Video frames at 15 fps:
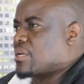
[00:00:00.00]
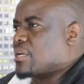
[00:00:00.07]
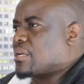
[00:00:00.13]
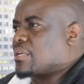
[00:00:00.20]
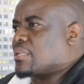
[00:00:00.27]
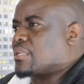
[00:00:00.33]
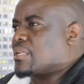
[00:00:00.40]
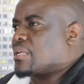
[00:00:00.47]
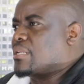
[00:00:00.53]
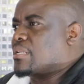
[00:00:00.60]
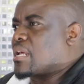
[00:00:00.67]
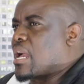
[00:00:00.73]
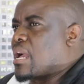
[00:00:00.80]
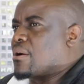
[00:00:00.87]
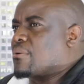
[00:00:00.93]
And then
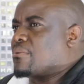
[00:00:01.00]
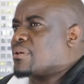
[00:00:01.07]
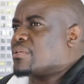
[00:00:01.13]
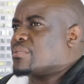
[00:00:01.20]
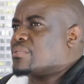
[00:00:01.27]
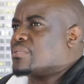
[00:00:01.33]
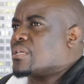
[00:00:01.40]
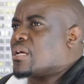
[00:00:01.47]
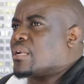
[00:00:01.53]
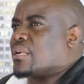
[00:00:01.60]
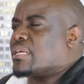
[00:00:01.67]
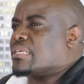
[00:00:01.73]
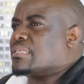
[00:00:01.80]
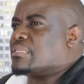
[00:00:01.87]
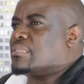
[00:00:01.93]
I was
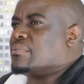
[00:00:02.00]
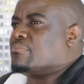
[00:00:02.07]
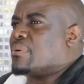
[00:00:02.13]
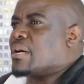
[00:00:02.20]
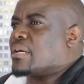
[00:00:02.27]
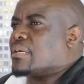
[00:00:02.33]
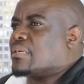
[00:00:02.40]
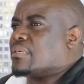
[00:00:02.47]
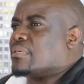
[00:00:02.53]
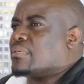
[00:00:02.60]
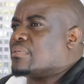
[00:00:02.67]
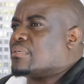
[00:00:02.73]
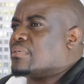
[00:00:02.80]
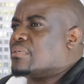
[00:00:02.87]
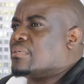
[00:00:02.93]
raised by
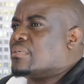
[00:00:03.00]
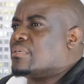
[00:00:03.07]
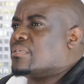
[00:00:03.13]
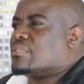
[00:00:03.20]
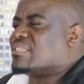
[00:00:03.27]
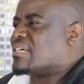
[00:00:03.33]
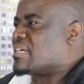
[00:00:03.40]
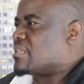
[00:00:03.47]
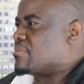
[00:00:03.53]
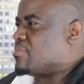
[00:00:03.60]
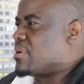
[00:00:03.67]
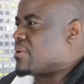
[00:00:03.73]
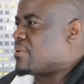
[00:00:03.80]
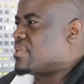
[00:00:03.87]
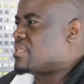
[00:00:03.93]
a single
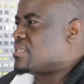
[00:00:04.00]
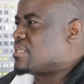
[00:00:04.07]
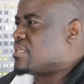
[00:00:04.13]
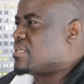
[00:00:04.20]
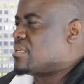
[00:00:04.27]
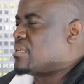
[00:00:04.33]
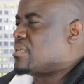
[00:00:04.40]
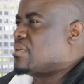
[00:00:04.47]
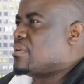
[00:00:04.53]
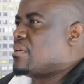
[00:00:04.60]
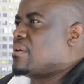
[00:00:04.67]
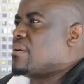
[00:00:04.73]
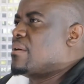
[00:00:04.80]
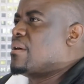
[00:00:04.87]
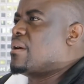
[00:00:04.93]
parent
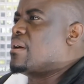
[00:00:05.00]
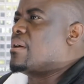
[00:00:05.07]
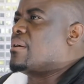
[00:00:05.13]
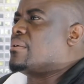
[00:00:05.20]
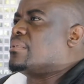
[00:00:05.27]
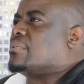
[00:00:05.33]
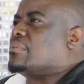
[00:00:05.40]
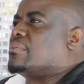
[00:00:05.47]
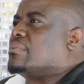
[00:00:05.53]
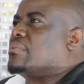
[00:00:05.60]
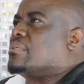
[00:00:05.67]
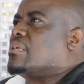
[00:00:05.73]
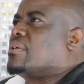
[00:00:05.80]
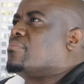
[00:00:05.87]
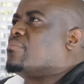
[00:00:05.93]
and
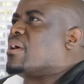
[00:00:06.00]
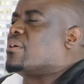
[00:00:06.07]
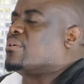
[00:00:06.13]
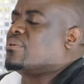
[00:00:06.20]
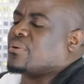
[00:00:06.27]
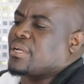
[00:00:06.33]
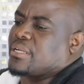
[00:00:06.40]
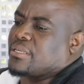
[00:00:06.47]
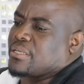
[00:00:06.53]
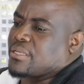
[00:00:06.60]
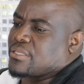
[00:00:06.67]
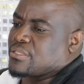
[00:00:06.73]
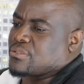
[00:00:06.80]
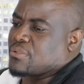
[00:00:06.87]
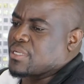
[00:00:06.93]
my granny
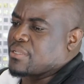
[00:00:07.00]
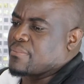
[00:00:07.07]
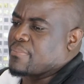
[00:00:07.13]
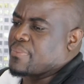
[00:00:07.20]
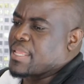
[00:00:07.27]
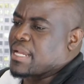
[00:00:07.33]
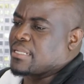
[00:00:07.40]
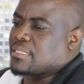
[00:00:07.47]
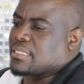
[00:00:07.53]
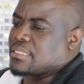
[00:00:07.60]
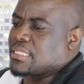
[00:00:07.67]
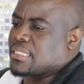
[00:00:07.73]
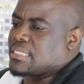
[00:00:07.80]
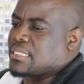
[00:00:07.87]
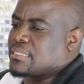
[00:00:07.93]
as well under
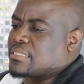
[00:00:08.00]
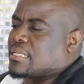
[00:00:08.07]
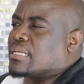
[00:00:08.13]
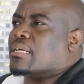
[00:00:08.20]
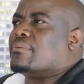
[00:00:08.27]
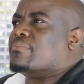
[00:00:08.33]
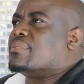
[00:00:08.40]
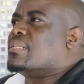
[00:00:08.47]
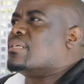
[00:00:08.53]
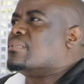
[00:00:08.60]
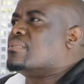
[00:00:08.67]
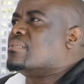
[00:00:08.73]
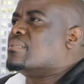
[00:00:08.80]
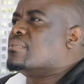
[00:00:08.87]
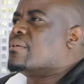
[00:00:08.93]
certain
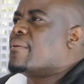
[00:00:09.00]
circumstances.